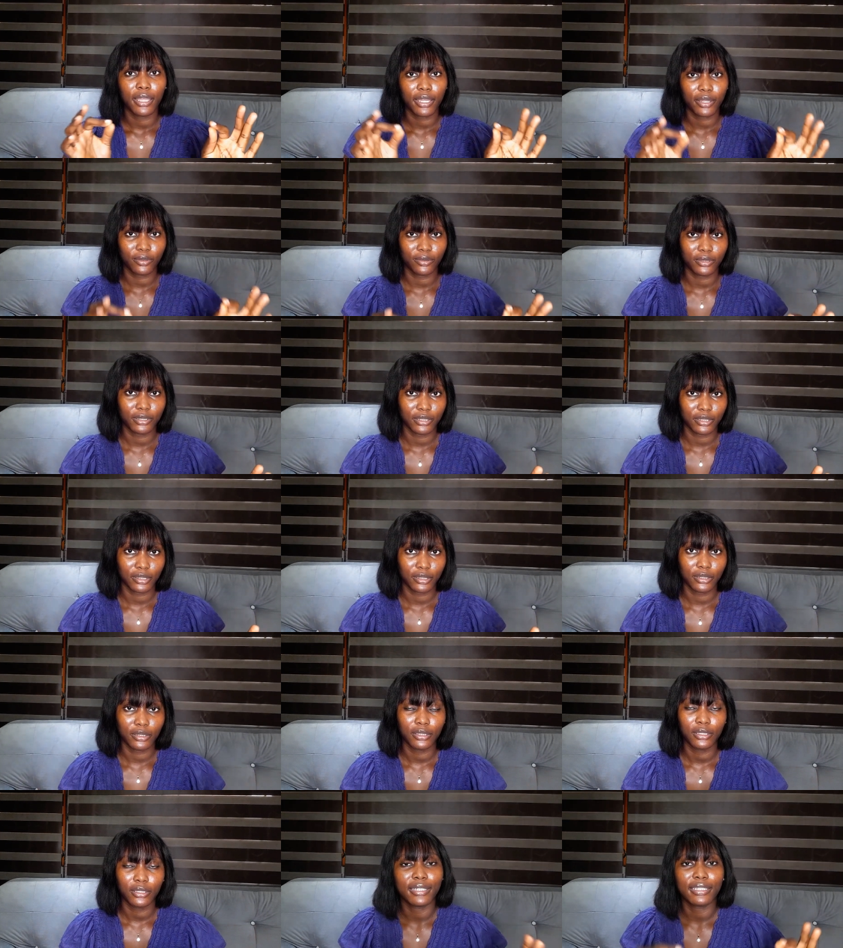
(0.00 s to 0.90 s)
healthy,
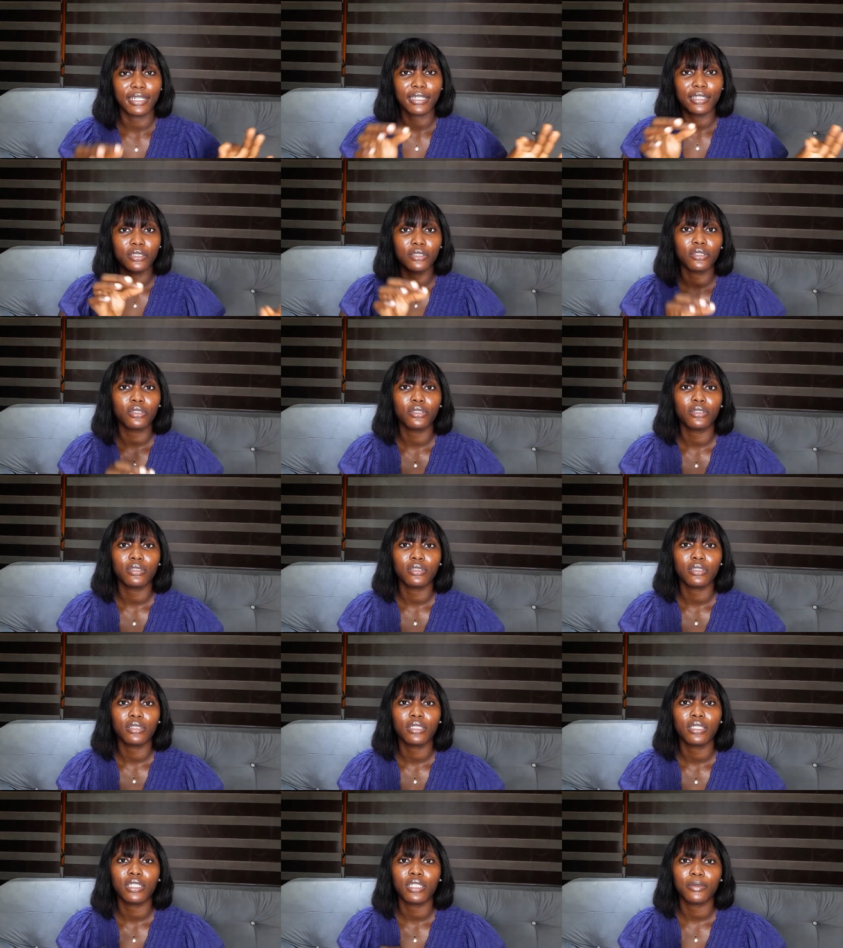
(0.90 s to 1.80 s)
and that in
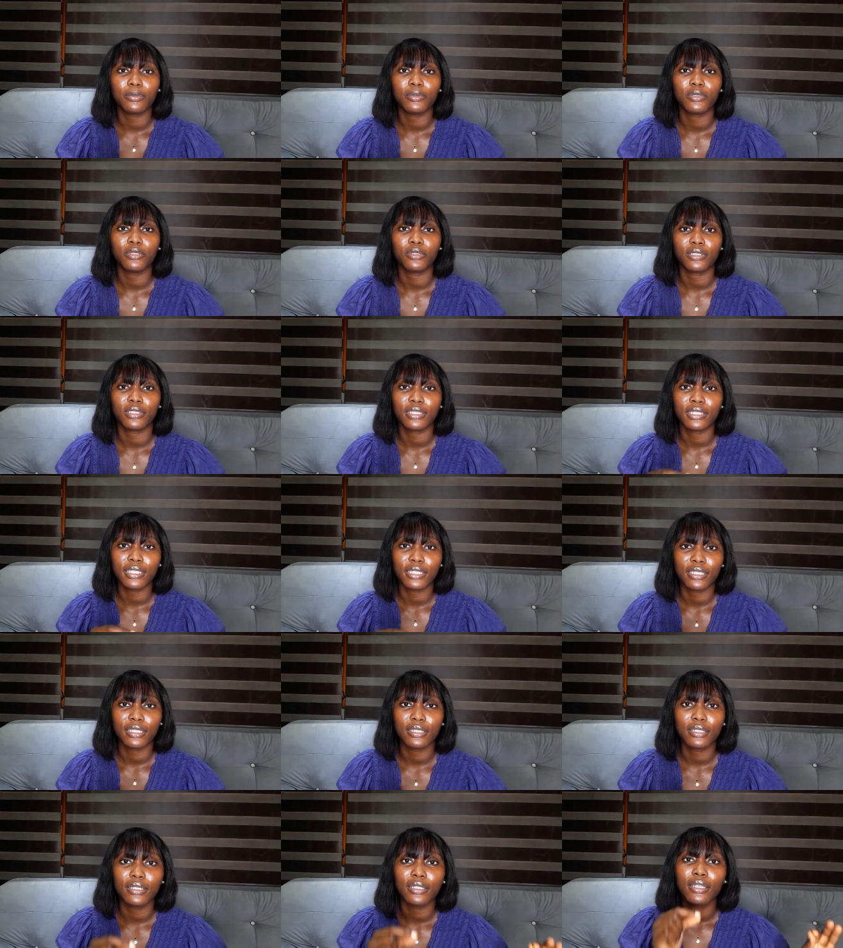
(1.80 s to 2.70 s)
turn keeps your
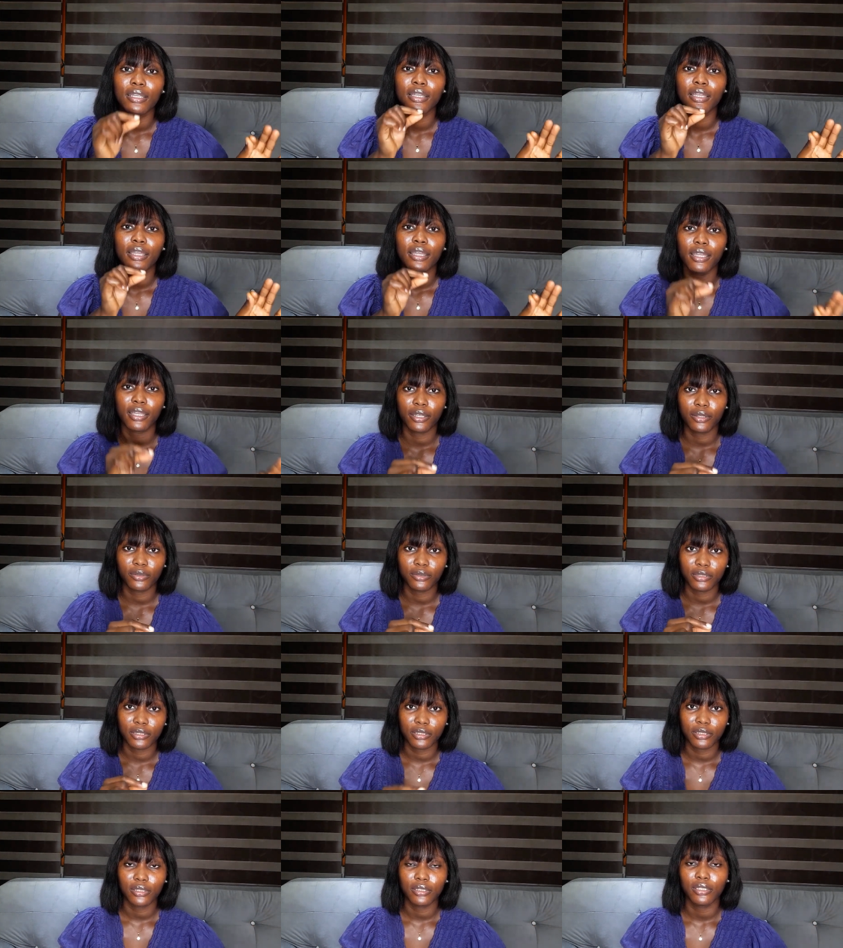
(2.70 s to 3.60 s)
skin
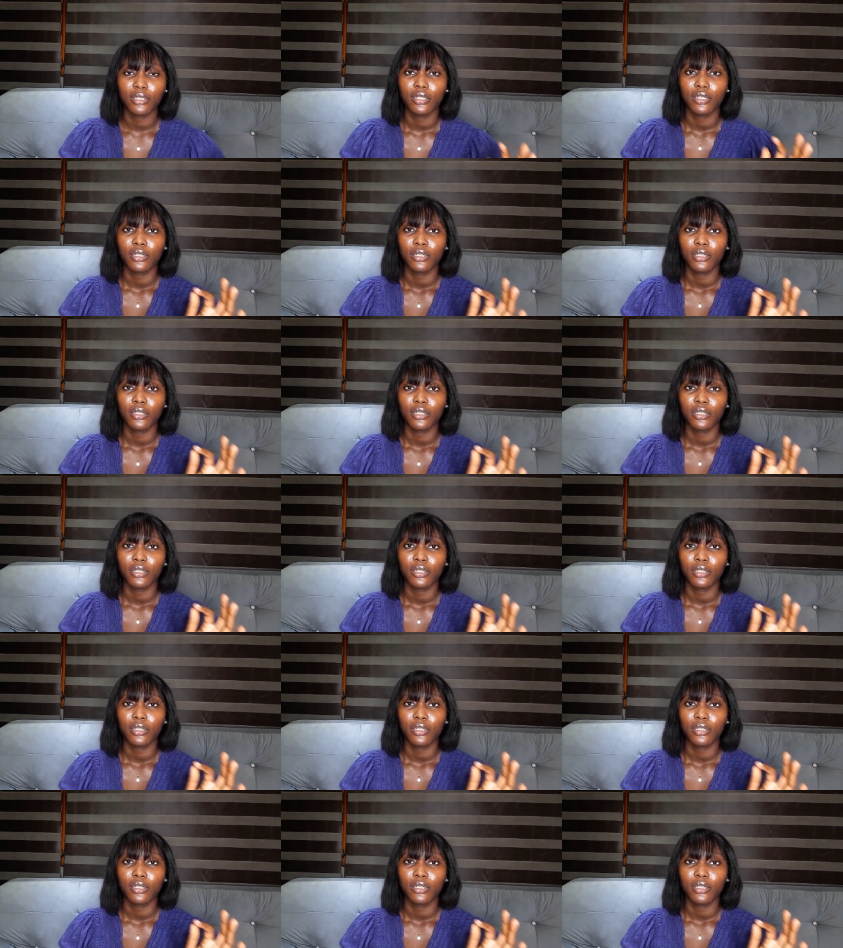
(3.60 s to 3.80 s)
healthy.